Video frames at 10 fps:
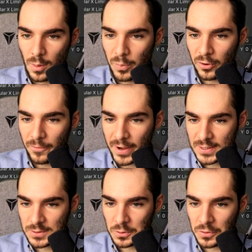Perfect.
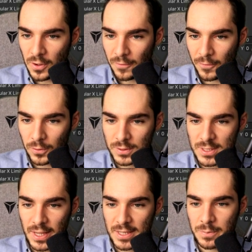So now for
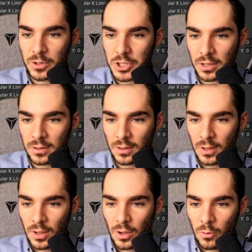the X motion,
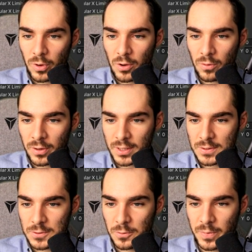we want it
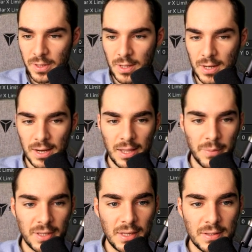to be
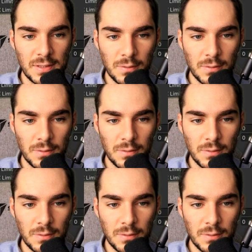limited